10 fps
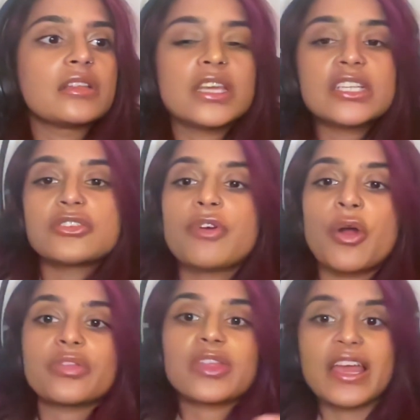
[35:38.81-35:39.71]
this is
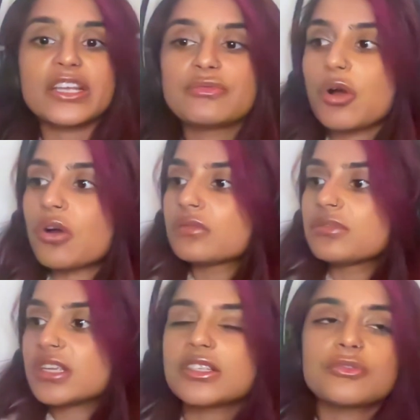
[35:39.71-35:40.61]
wrong, that is wrong,
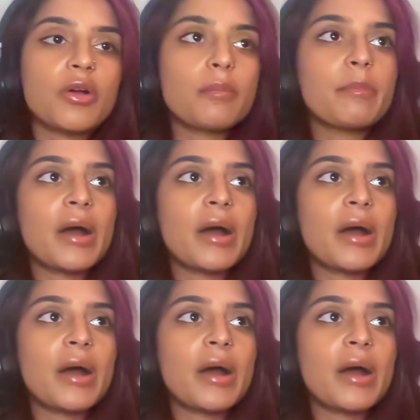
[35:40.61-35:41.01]
this is wrong.